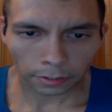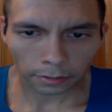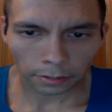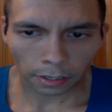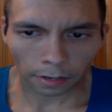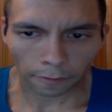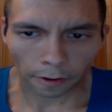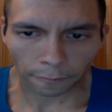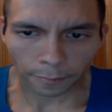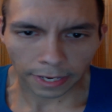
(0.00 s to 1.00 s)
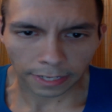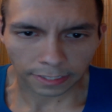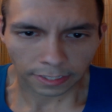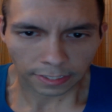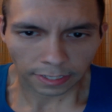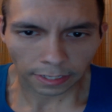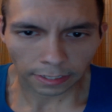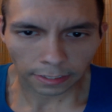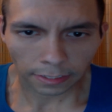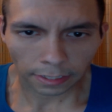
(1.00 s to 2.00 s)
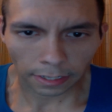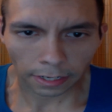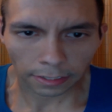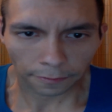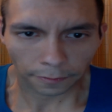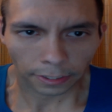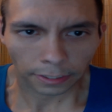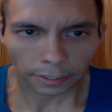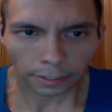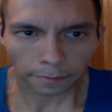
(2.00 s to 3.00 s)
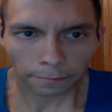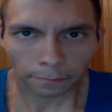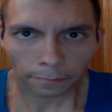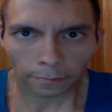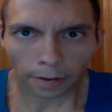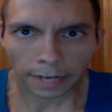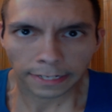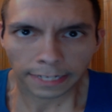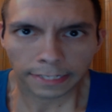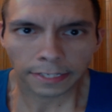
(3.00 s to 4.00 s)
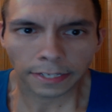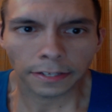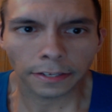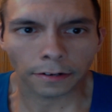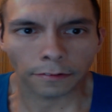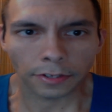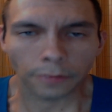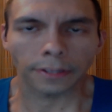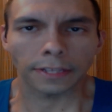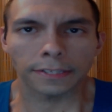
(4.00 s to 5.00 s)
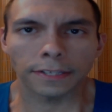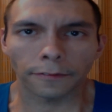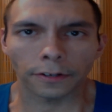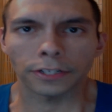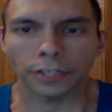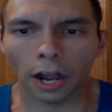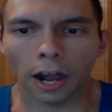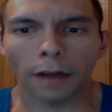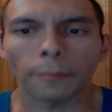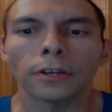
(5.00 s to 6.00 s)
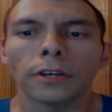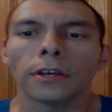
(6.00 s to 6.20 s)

of me as just a different identity, doing this different job,